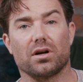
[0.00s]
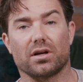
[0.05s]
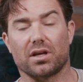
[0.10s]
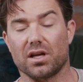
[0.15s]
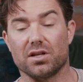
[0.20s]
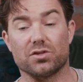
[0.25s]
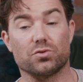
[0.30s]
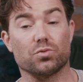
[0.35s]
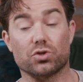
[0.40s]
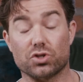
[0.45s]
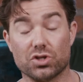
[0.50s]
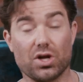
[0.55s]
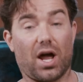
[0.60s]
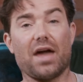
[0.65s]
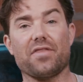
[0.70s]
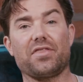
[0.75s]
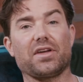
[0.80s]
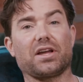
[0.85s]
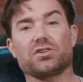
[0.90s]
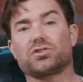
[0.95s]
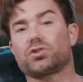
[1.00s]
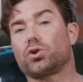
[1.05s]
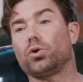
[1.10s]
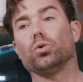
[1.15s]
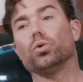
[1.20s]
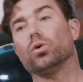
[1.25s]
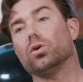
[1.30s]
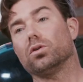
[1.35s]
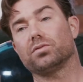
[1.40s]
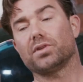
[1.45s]
kids, which I think is
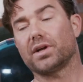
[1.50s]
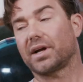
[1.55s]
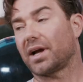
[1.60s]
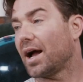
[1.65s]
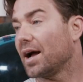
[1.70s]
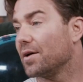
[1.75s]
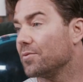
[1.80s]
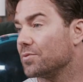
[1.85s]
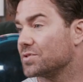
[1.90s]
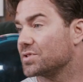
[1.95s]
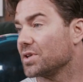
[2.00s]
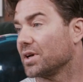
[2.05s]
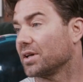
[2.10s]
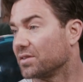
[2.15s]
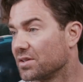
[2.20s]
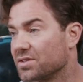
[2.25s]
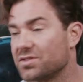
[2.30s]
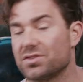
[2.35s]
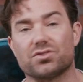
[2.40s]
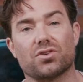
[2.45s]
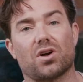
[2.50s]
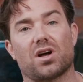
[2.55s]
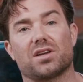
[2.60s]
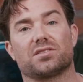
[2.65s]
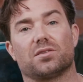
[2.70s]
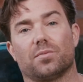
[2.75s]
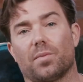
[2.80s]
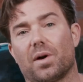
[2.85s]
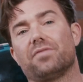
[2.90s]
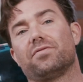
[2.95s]
cool. Like I was like, this is
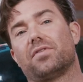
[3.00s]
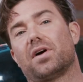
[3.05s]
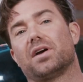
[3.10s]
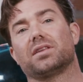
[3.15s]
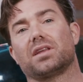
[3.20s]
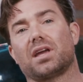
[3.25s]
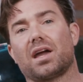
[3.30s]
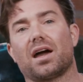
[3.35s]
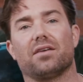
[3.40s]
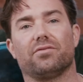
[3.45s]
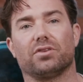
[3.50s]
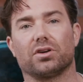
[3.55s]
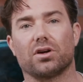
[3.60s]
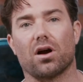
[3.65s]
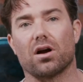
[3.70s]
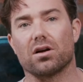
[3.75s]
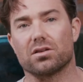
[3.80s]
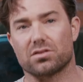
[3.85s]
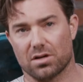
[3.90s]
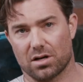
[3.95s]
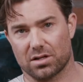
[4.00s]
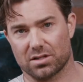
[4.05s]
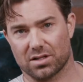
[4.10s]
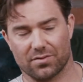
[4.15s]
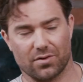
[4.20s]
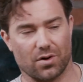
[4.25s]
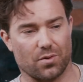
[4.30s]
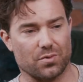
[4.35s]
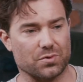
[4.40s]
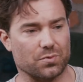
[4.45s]
awesome. I finally have a guard dog that
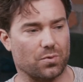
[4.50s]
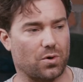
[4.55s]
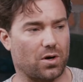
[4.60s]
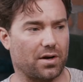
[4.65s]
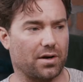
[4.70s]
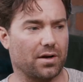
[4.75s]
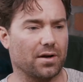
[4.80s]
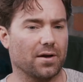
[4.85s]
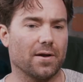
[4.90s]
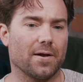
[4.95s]
I've always wanted.